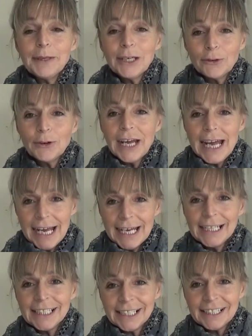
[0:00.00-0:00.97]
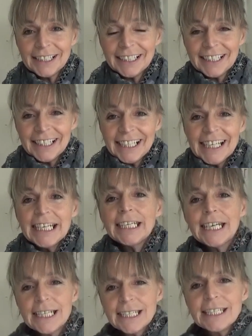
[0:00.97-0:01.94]
be created.
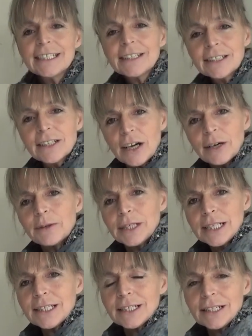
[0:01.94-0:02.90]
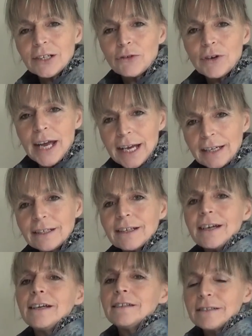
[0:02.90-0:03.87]
Yes, he's going to go and he's going to create
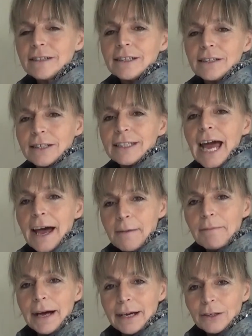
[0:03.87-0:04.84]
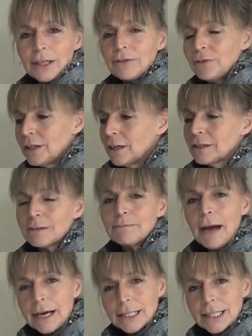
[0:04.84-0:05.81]
that amount if he goes and
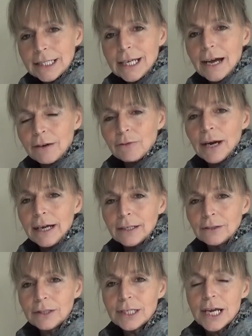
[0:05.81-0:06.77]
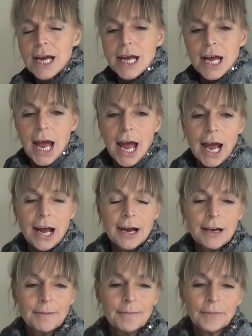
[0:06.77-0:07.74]
passes that around,
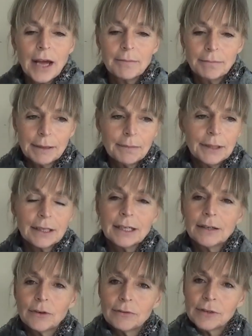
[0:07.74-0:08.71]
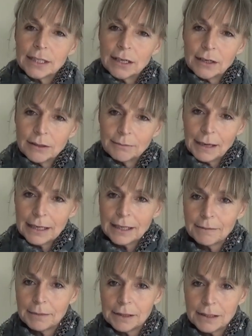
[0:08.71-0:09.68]
and people are going to obviously go and pay
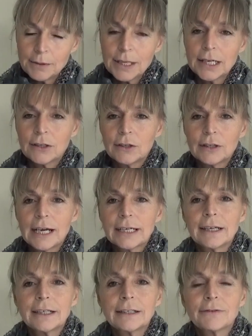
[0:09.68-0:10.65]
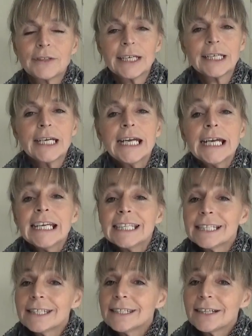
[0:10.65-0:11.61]
their bills with it and all that kind of thing.
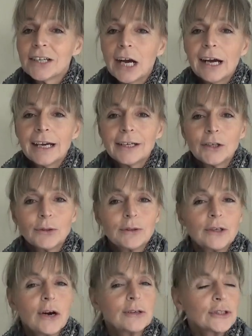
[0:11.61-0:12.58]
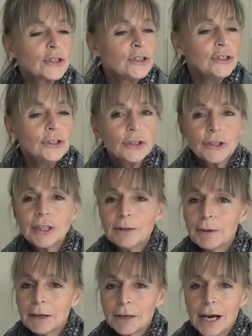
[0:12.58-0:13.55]
This is a guy who knows nothing
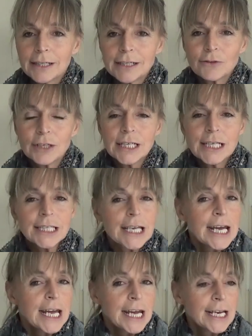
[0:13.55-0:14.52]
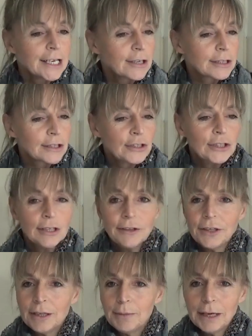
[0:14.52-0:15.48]
about kindness credits. He knows
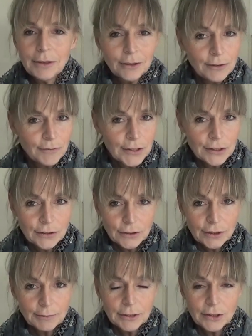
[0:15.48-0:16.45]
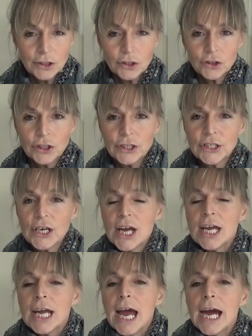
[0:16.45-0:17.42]
nothing about universal or community trust.
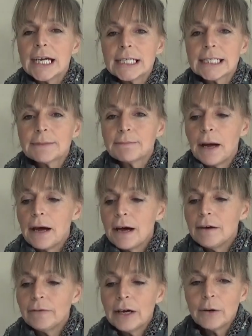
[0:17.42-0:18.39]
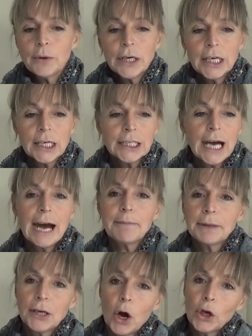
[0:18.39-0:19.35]
As part of our
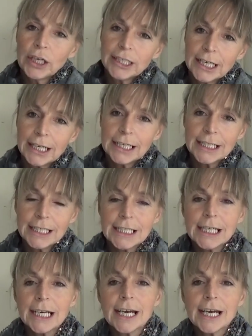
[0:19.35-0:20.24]
Happy Holidays